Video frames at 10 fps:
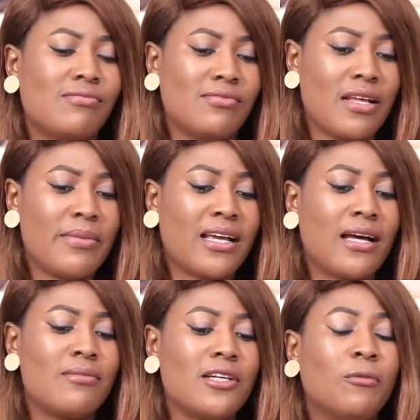Let me
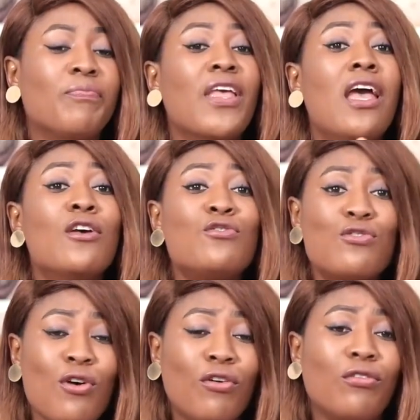calm down.
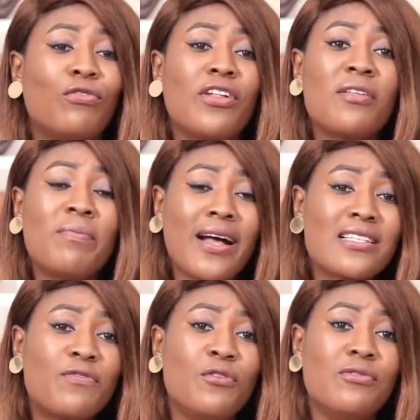So for the
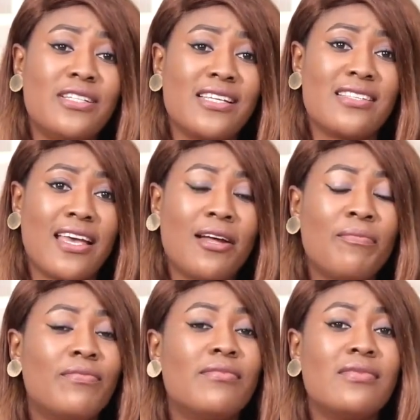past few days, yeah,
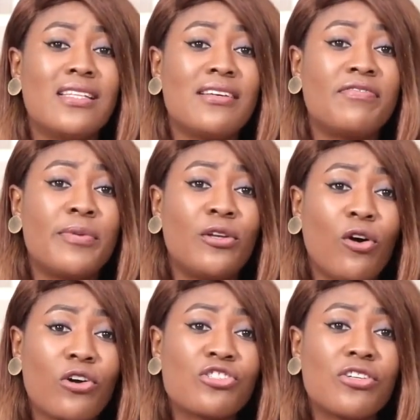they've been
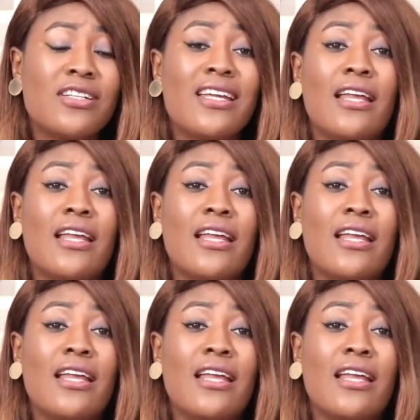auctioning a